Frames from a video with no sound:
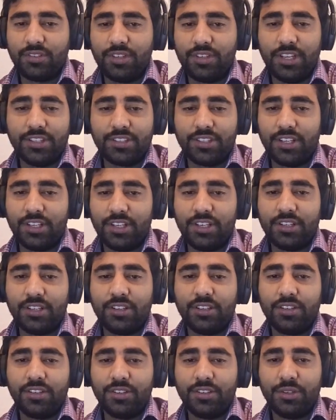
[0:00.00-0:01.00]
Tesla,
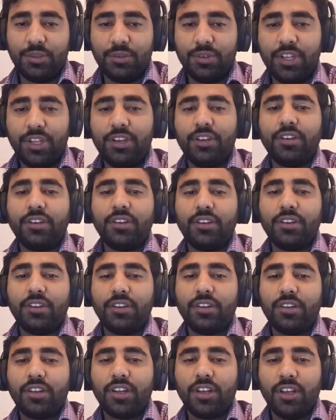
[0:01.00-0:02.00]
you need
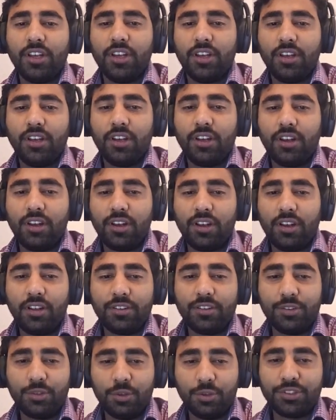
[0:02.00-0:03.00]

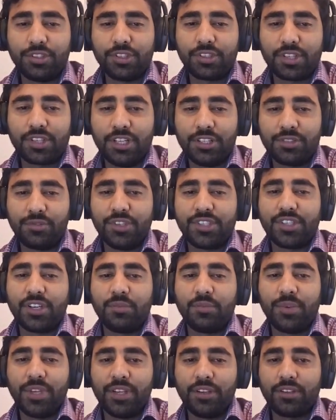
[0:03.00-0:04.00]
those skills which
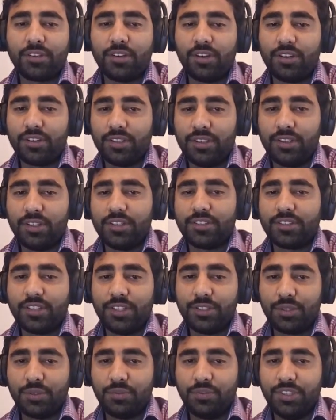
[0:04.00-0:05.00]
are being taught in this
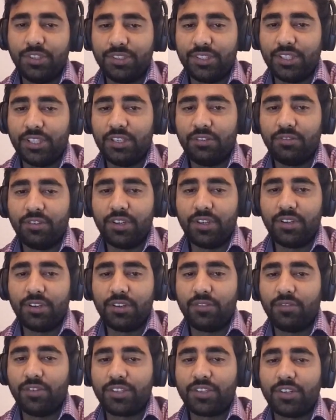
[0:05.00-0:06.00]
SUVC event,
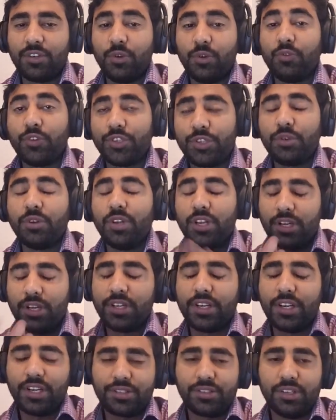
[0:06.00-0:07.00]
which are which you
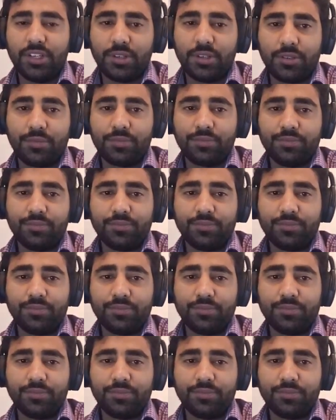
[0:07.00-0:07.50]
learn actually